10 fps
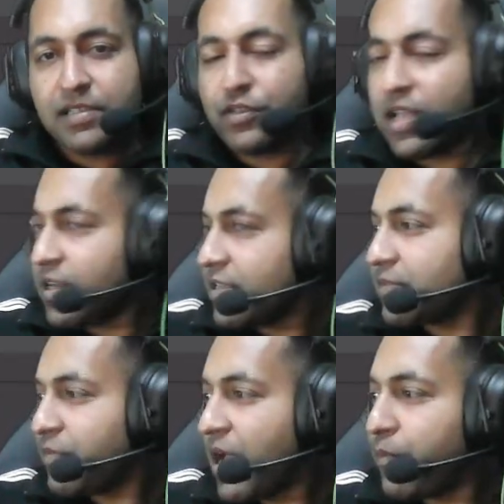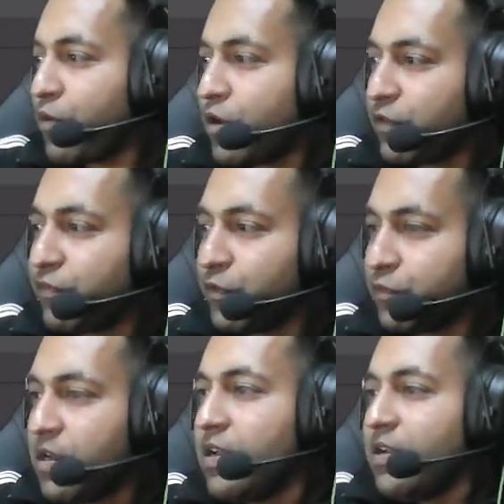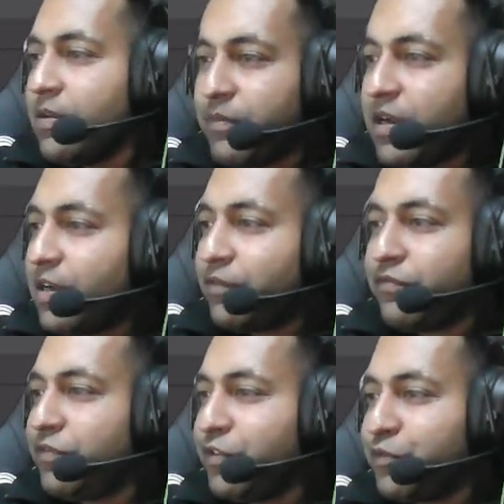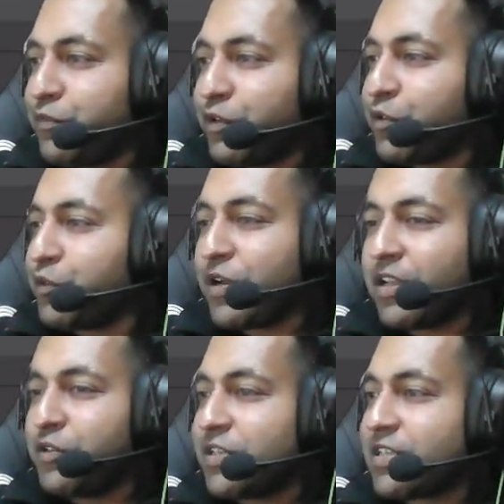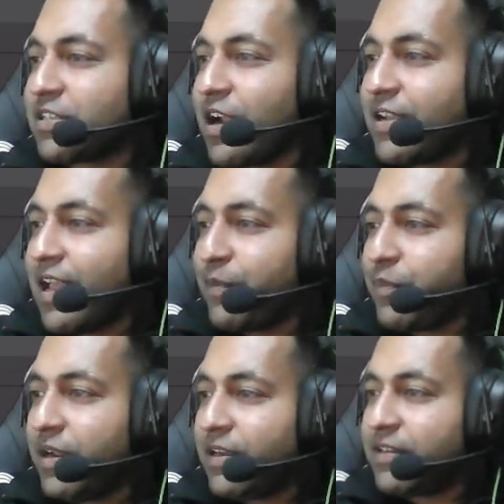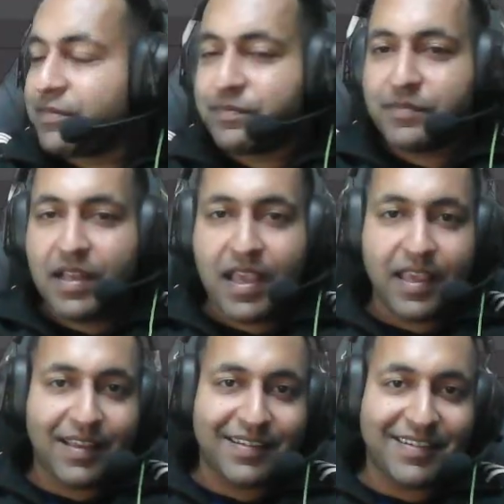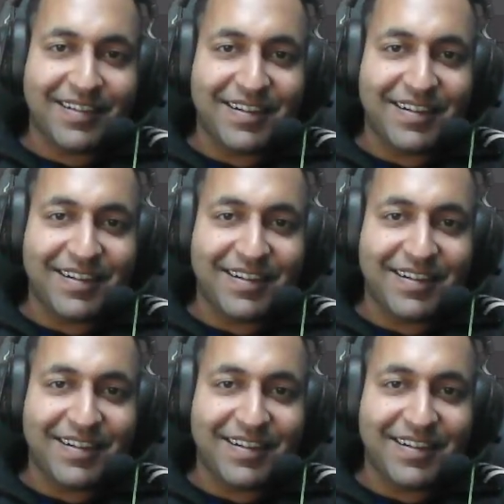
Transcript: So that is my point of view. But you just can't help it. Like